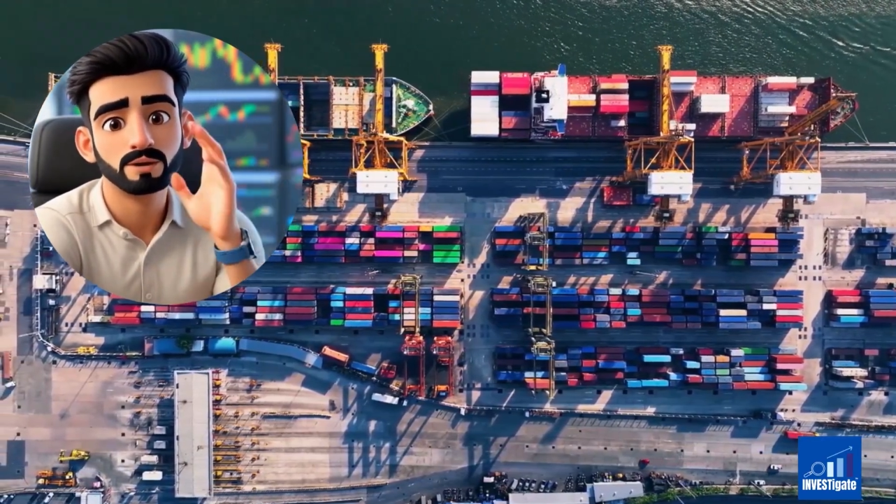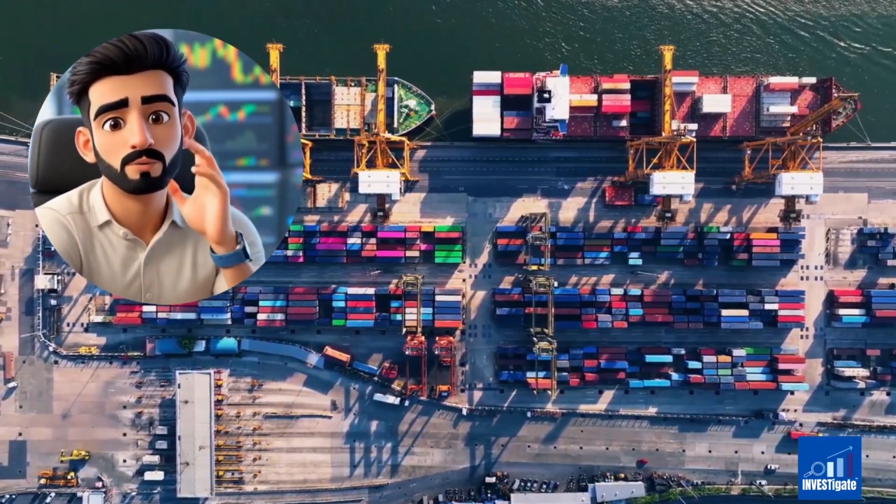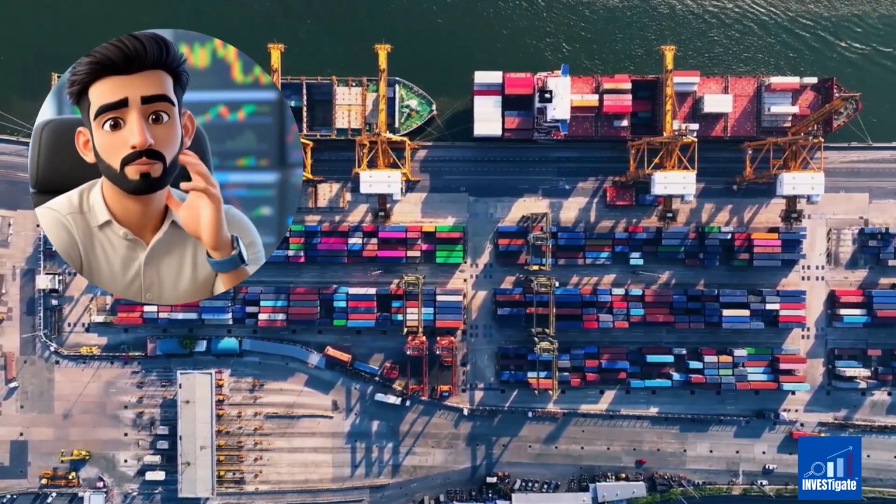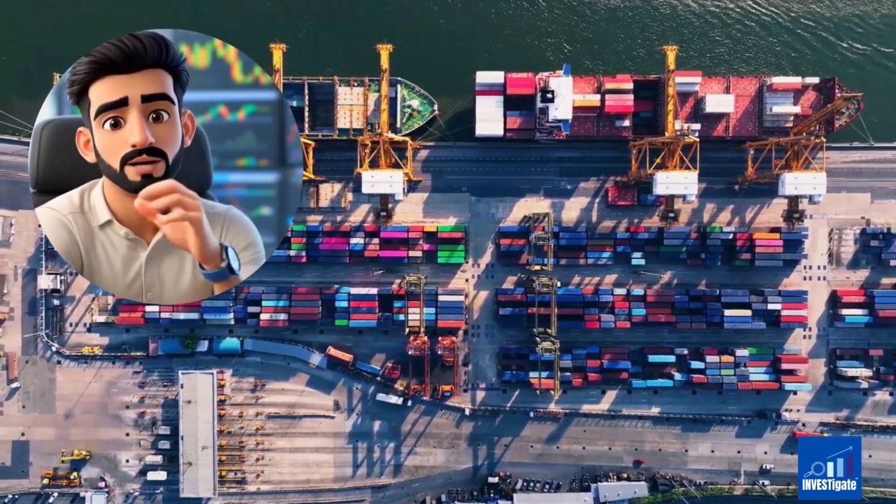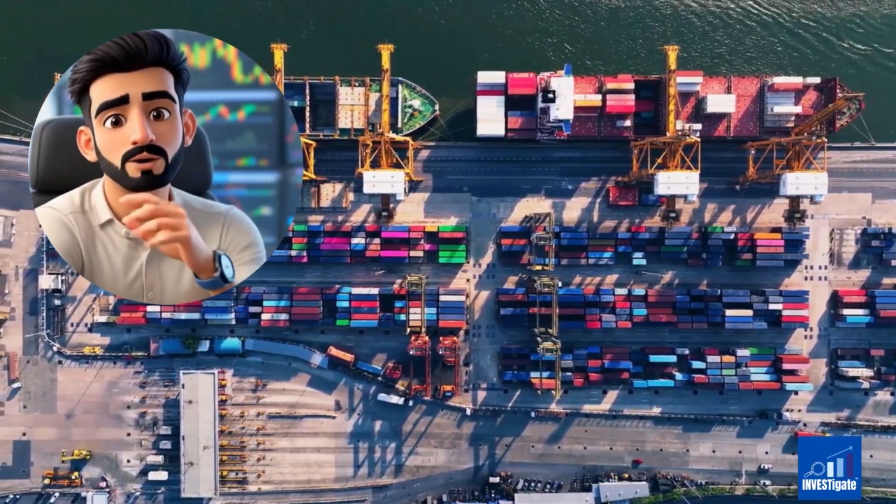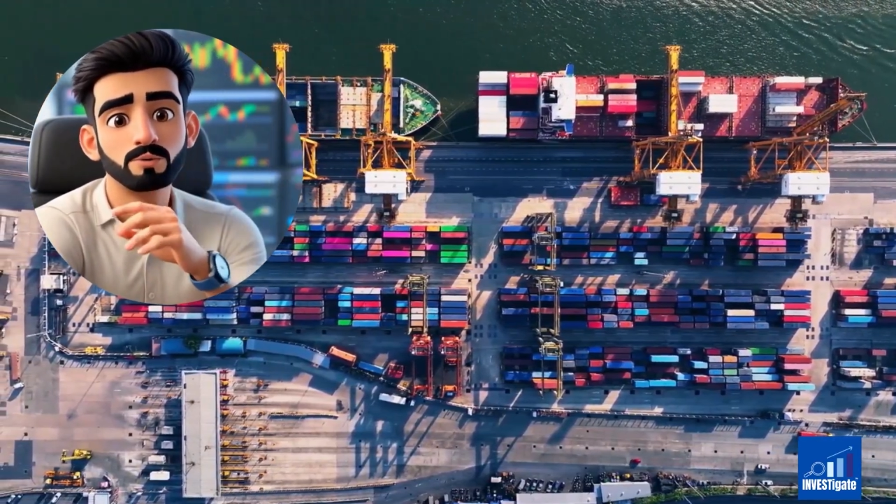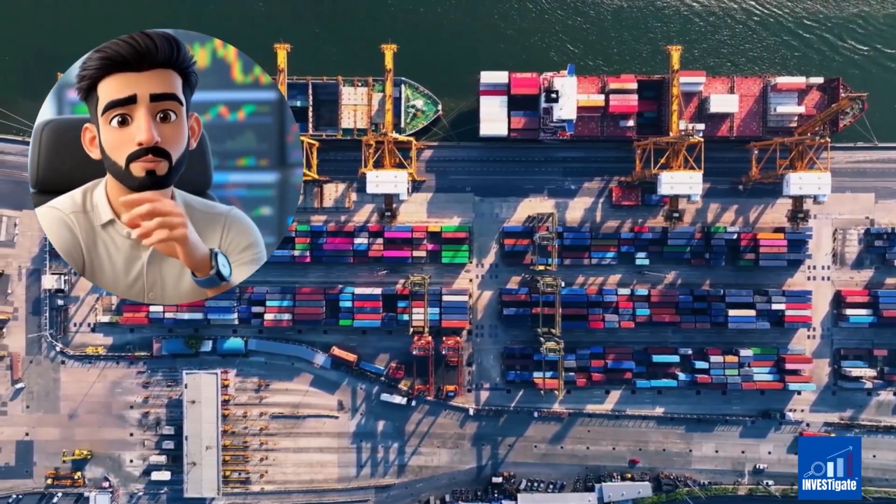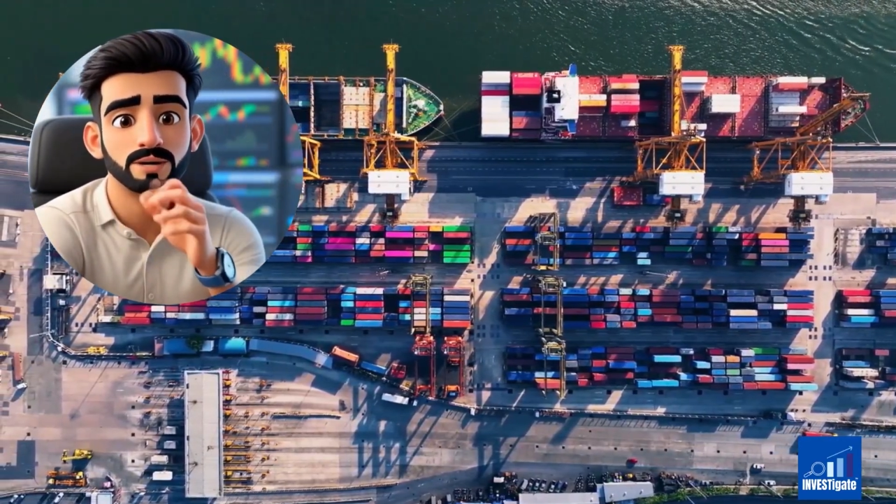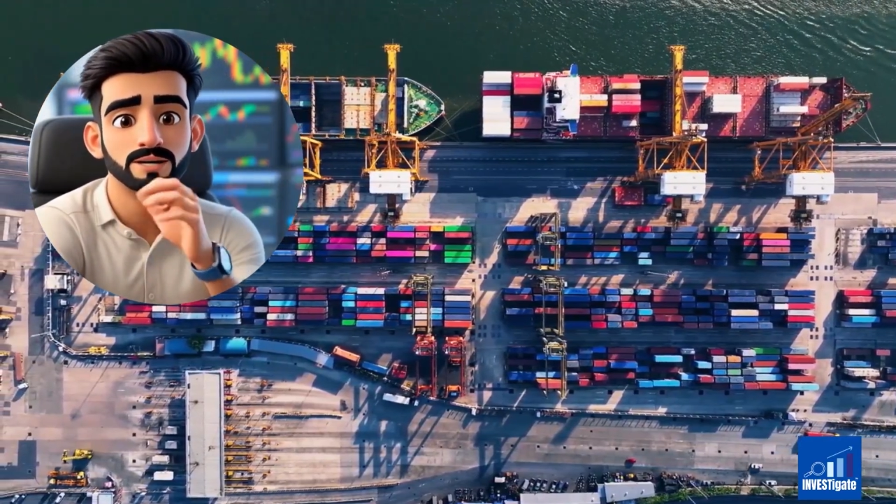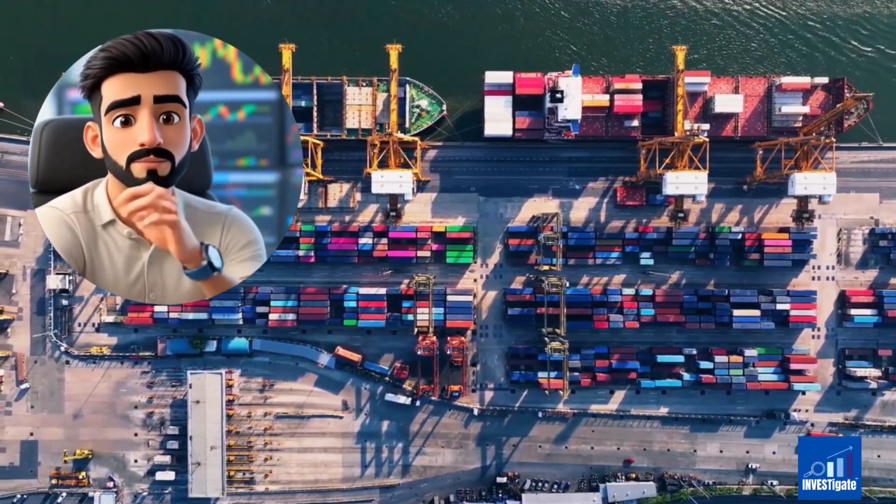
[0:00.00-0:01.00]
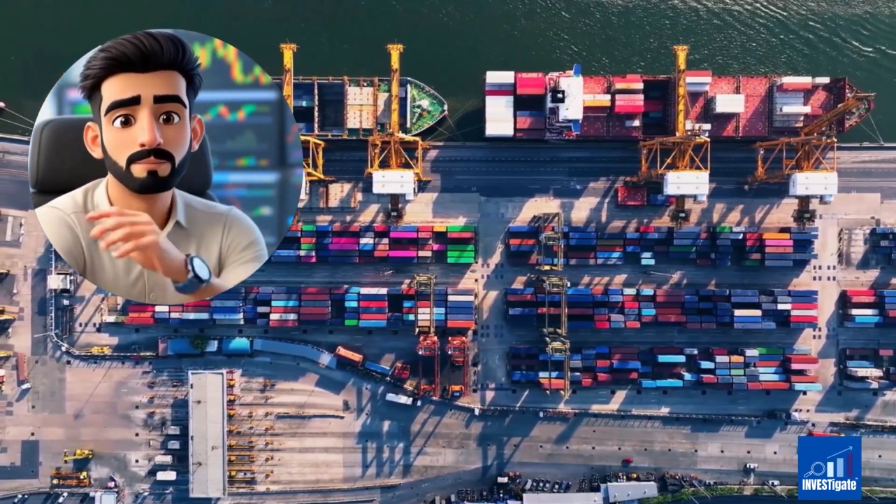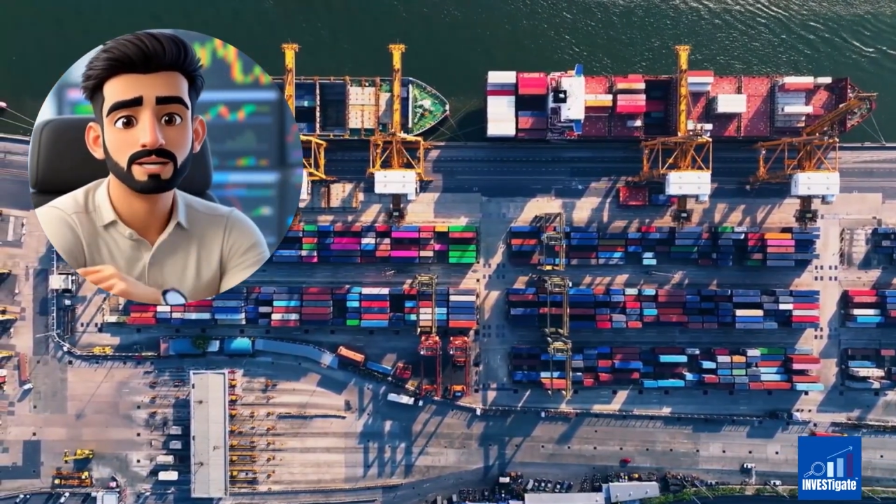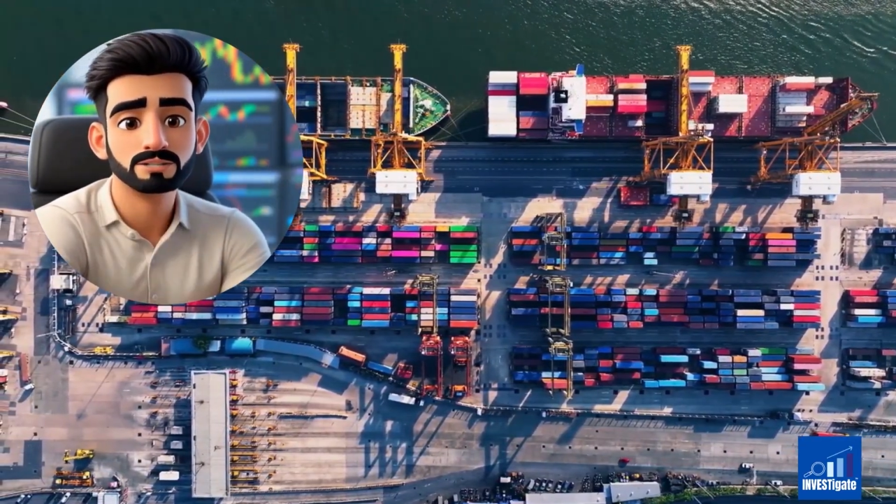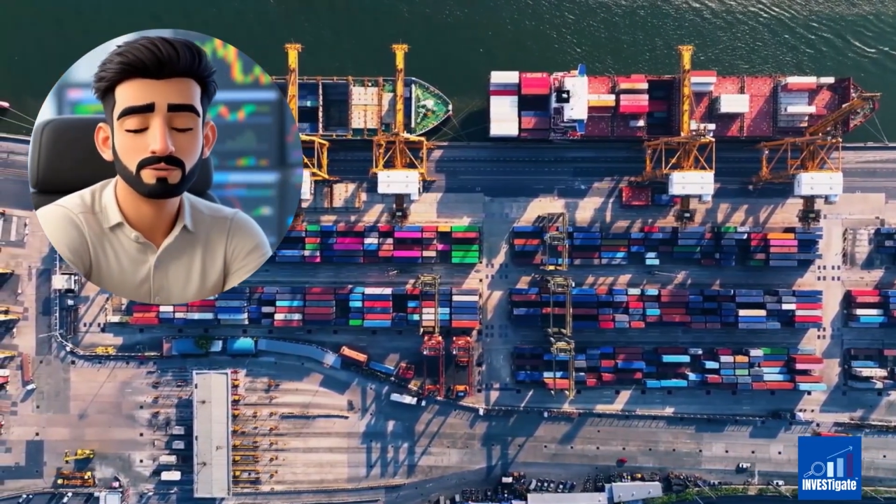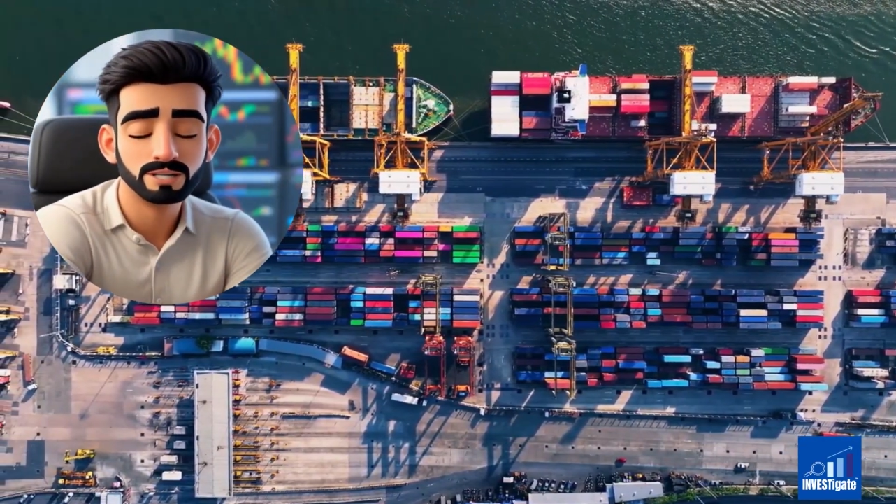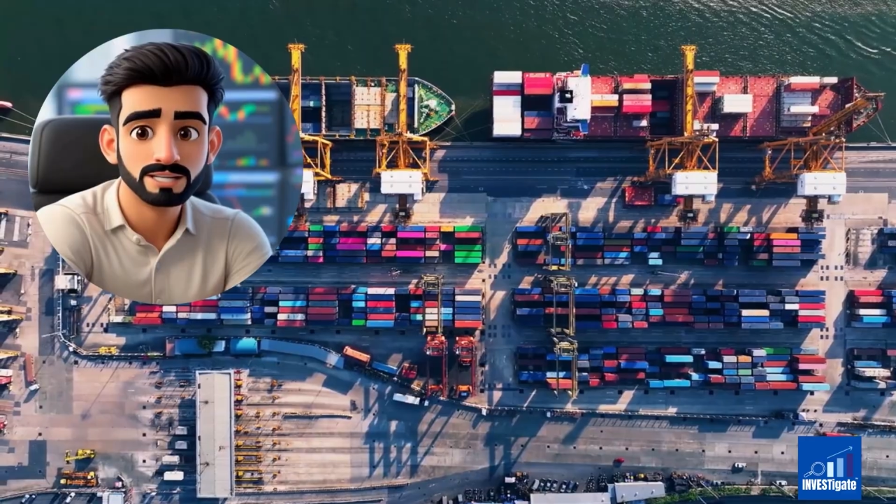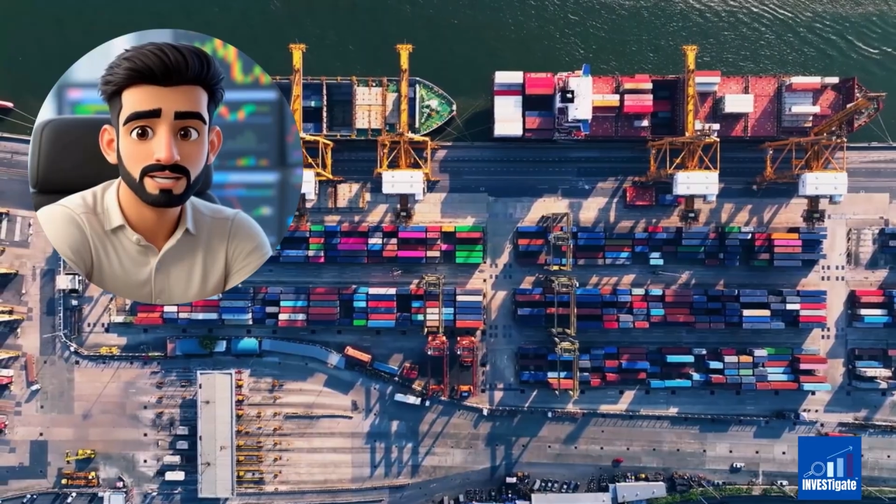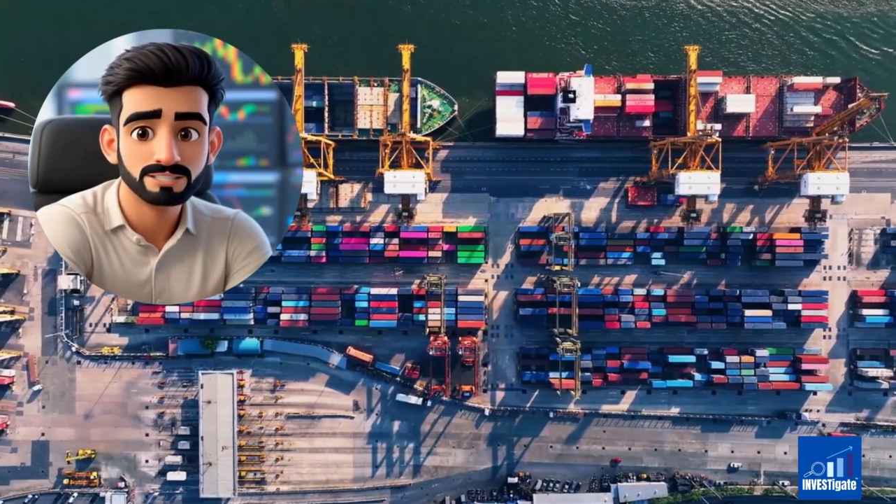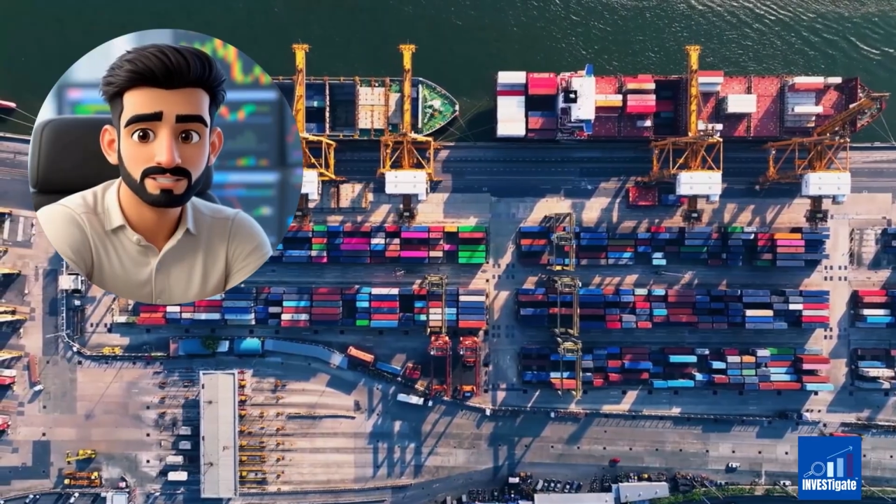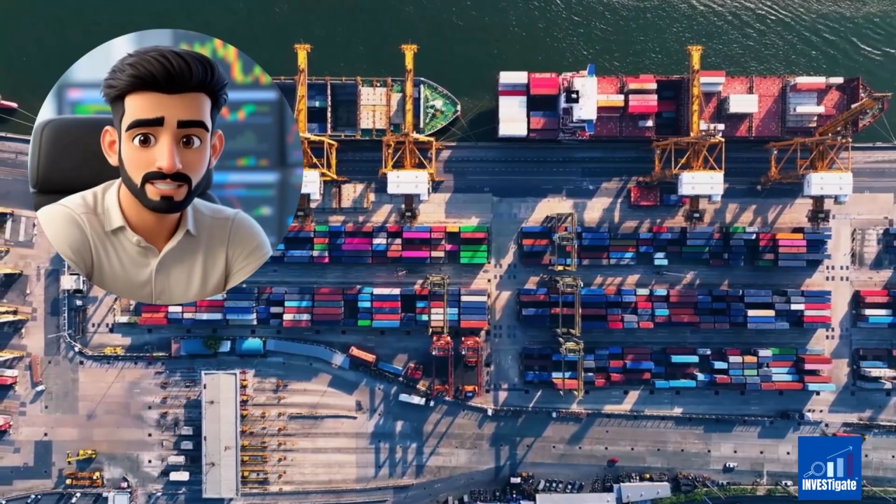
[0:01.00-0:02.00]
a weaker rupee makes Sri
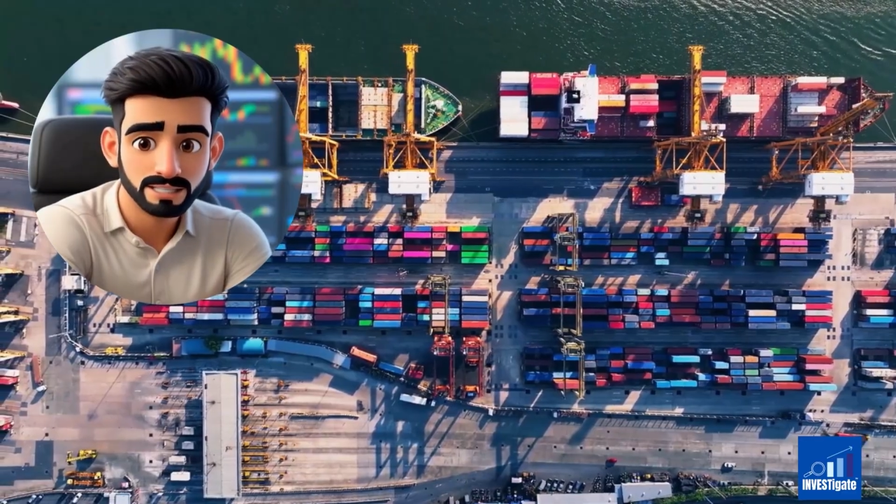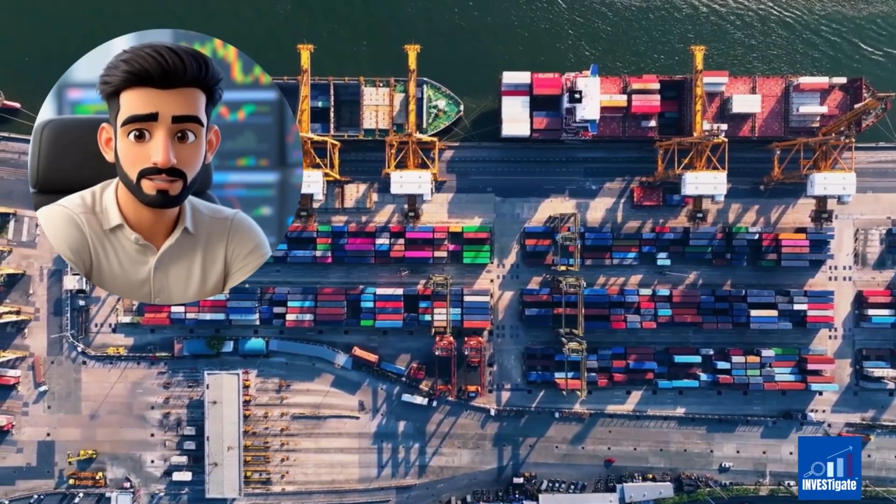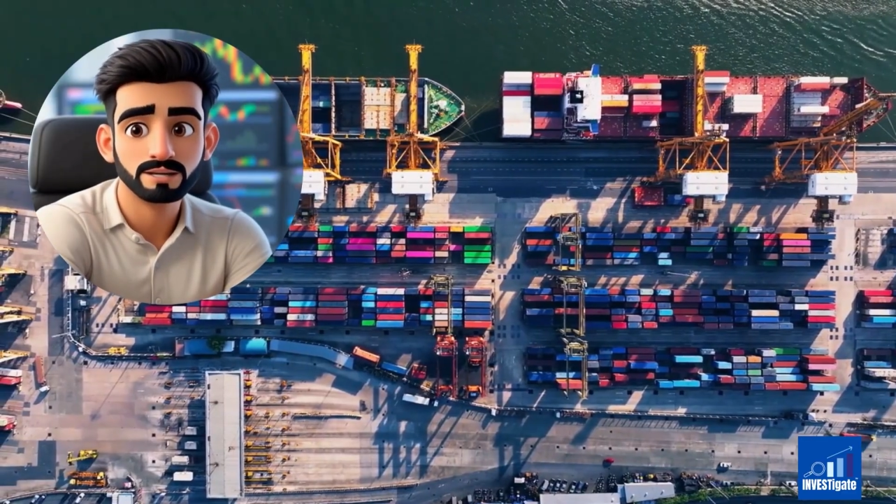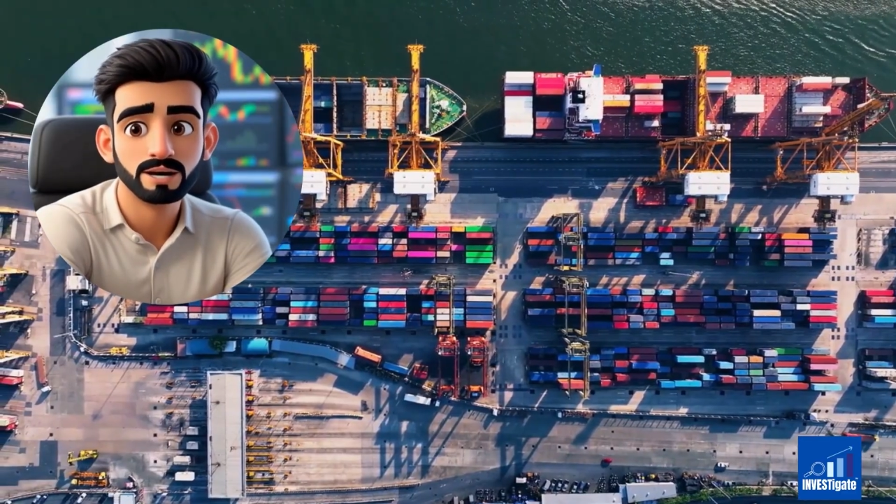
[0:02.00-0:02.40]
Lanka's tea,